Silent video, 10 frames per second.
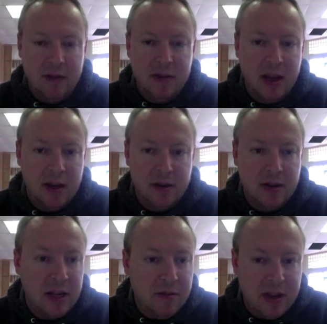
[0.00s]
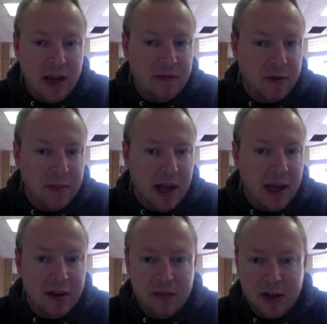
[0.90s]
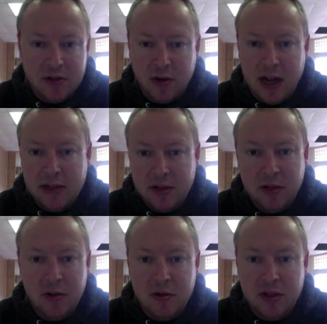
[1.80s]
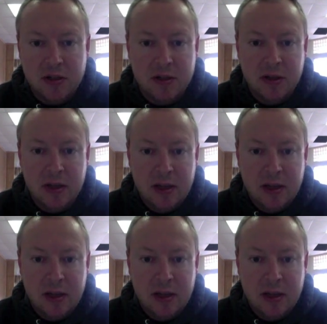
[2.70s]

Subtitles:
if they deviate from that, if they try to just